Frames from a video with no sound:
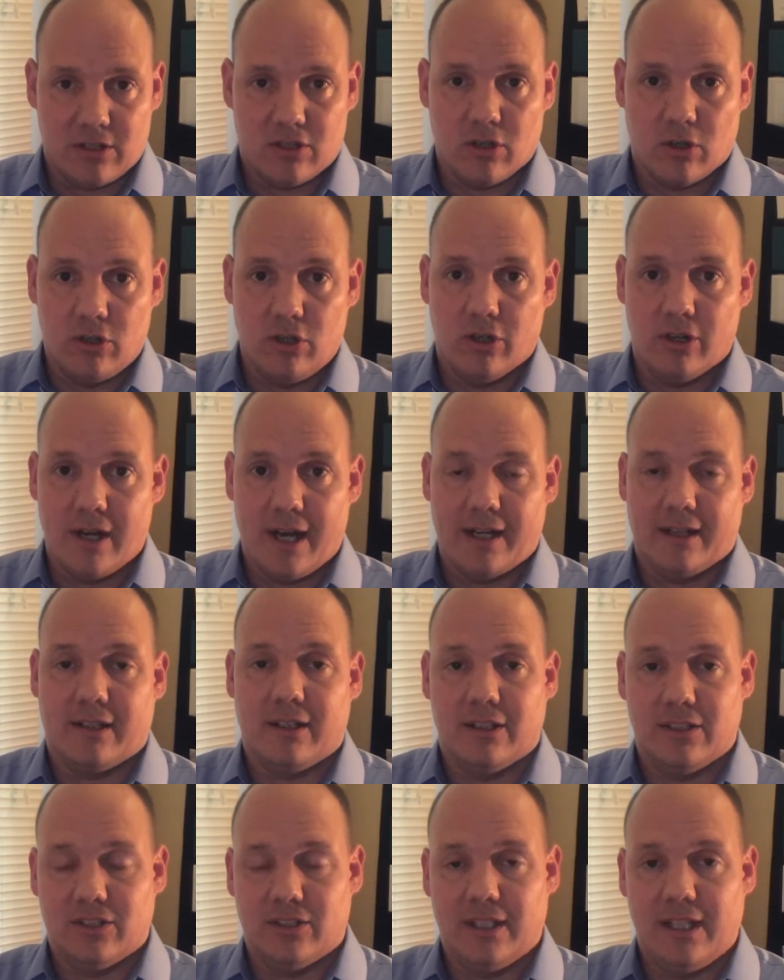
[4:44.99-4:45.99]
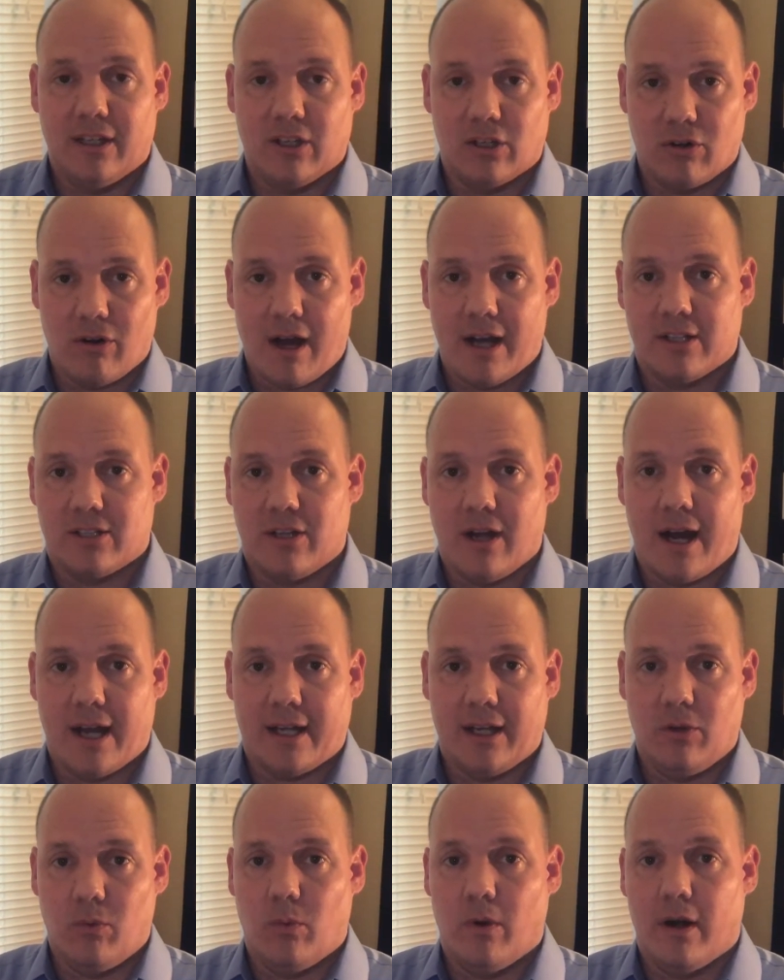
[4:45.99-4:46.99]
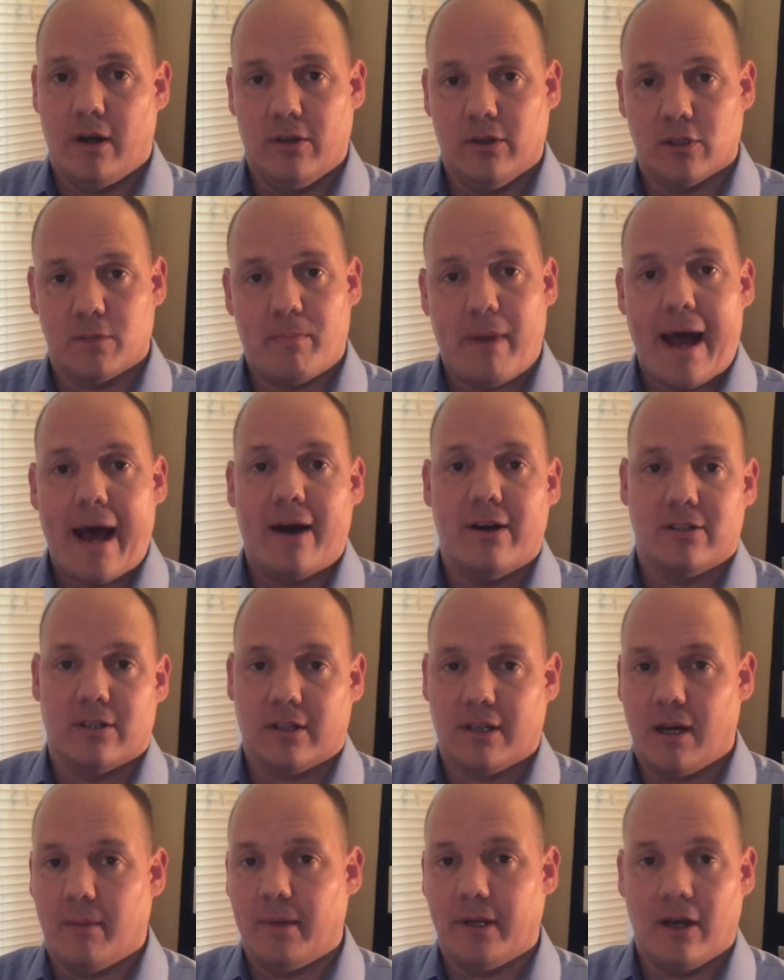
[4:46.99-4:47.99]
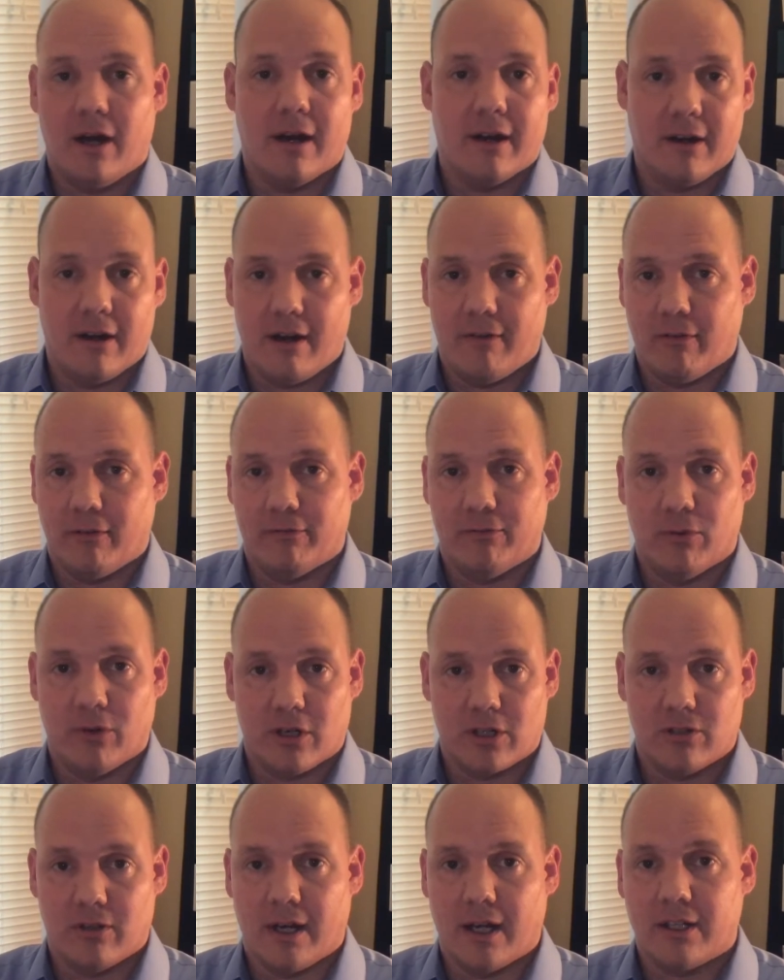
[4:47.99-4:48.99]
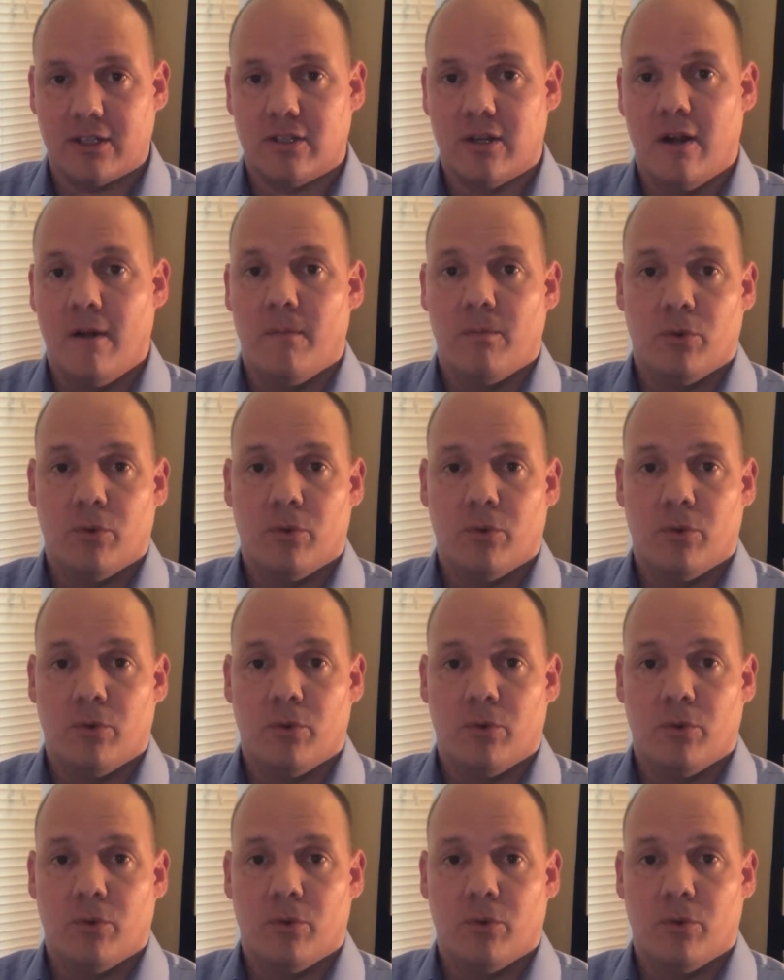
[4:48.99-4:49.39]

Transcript: So you're not going to see a cross-docking where those pallets are coming on and off of fork trucks,